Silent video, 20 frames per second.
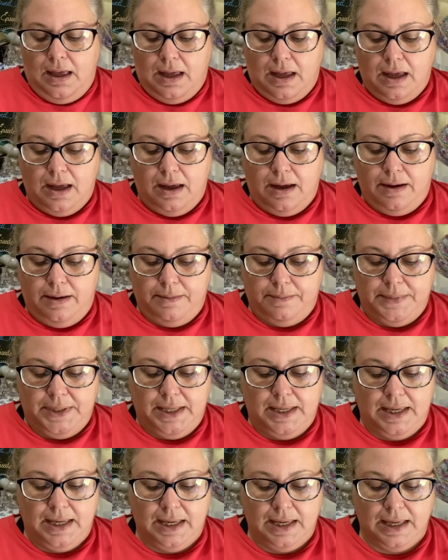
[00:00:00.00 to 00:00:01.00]
And
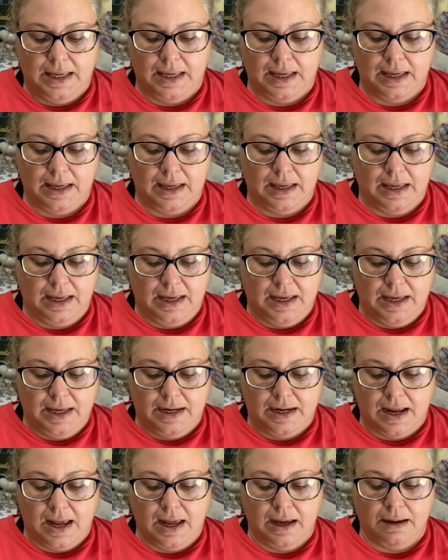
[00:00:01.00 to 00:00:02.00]

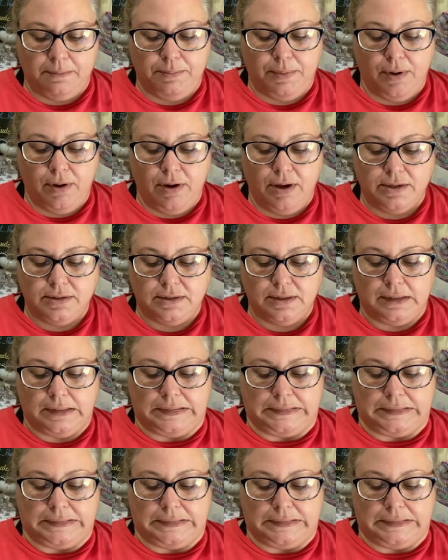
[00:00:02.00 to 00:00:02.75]
I bought